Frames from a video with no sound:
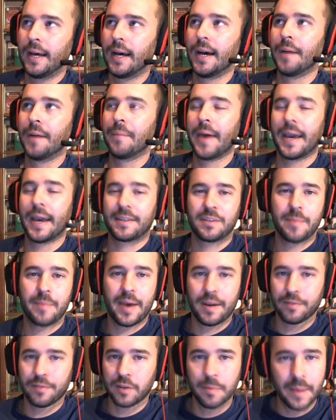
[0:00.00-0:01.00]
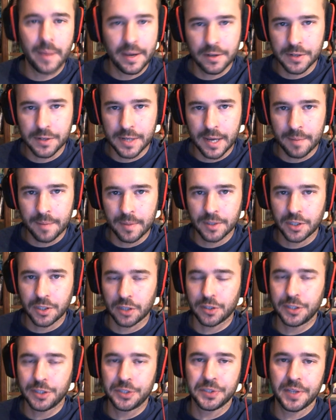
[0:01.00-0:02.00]
X amount of commander damage. Our
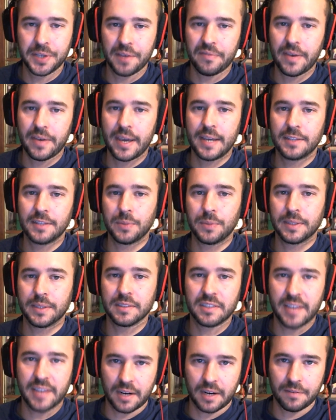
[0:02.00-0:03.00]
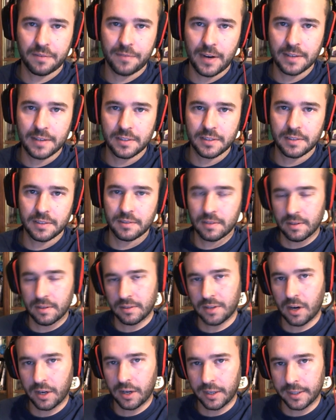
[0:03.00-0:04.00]
creatures have haste. We can sacrifice this
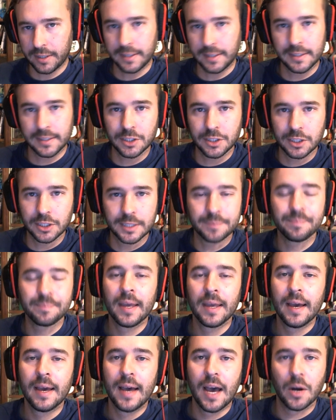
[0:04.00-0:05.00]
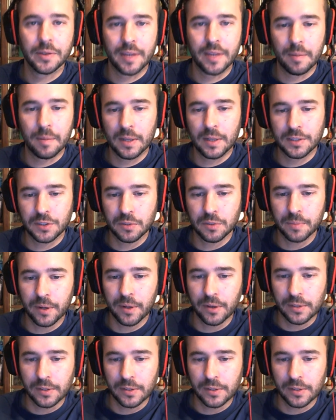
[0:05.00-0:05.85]
target Gahiji with that +2 bonus